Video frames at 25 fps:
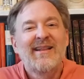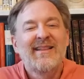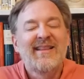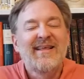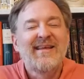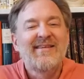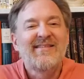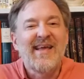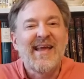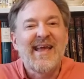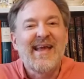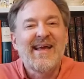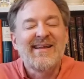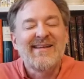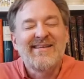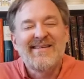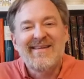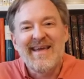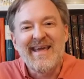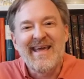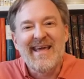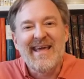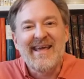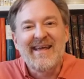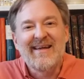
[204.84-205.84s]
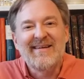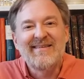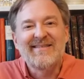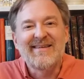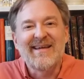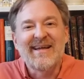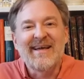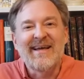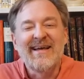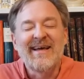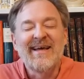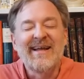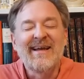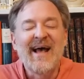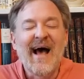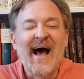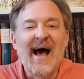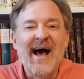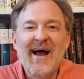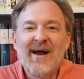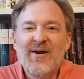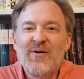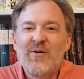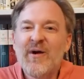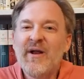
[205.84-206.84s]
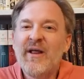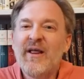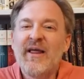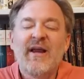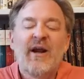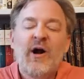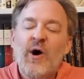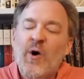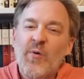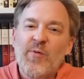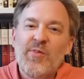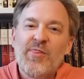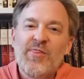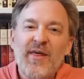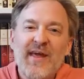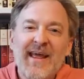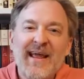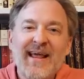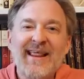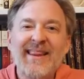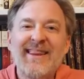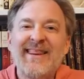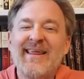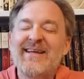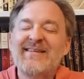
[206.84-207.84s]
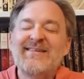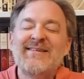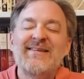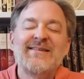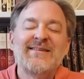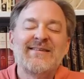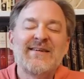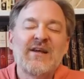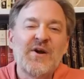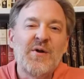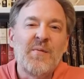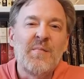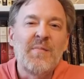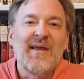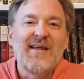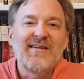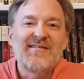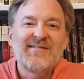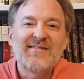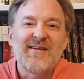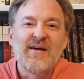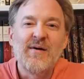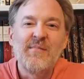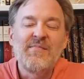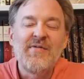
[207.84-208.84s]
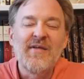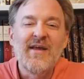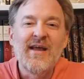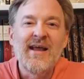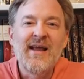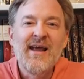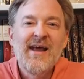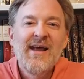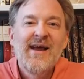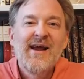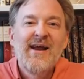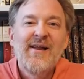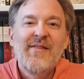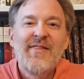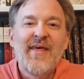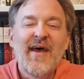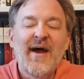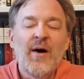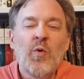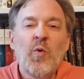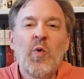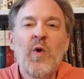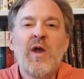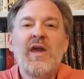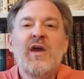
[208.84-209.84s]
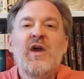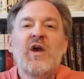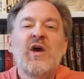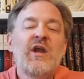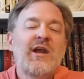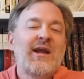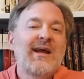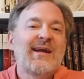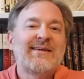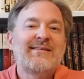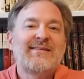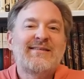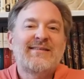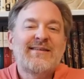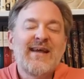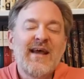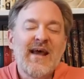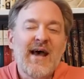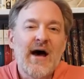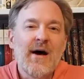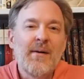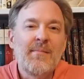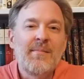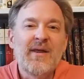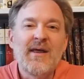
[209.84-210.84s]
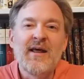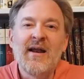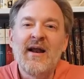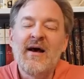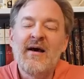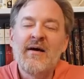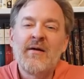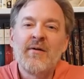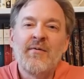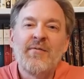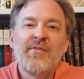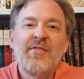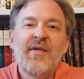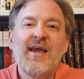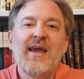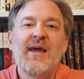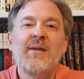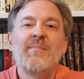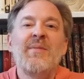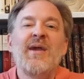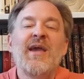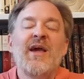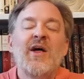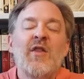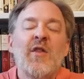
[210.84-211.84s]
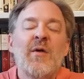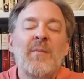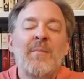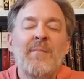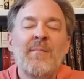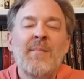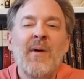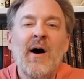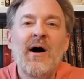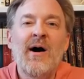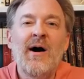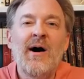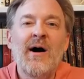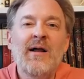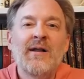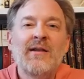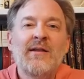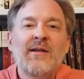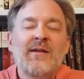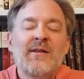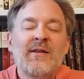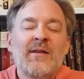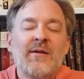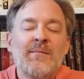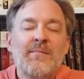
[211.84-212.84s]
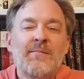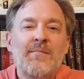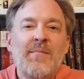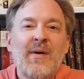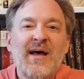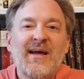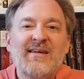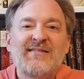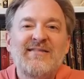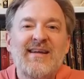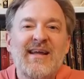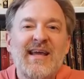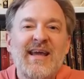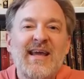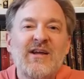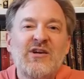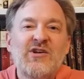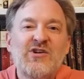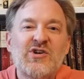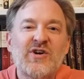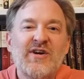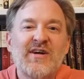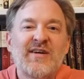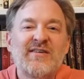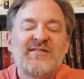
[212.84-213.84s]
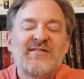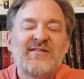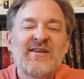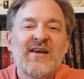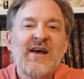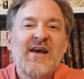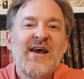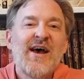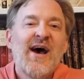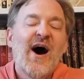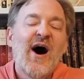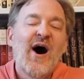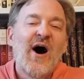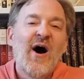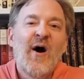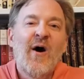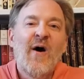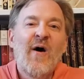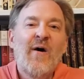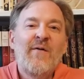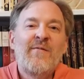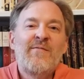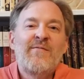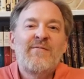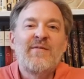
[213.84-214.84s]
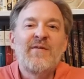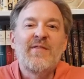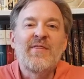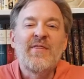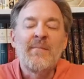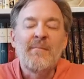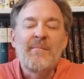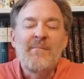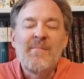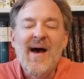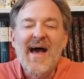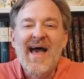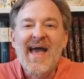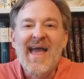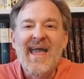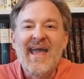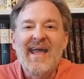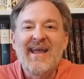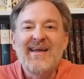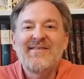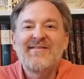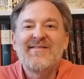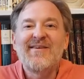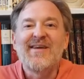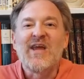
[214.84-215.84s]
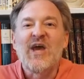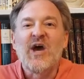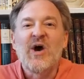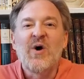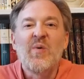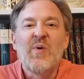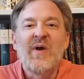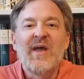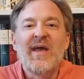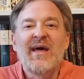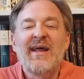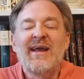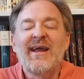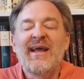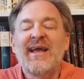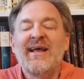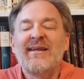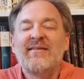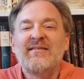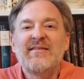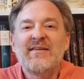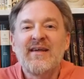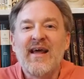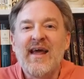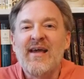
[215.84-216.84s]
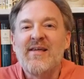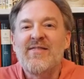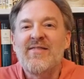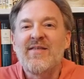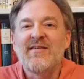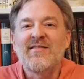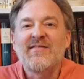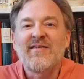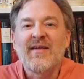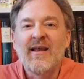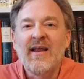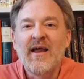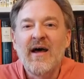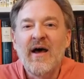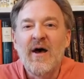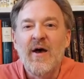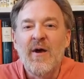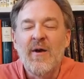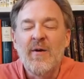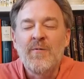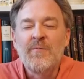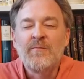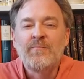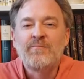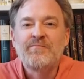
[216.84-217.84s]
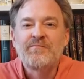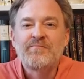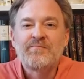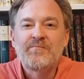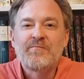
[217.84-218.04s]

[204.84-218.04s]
these antiques, and I really don't think this is going to be something that we could accept, and I don't think it'd be on the best interest of the bank to go in and take this loan."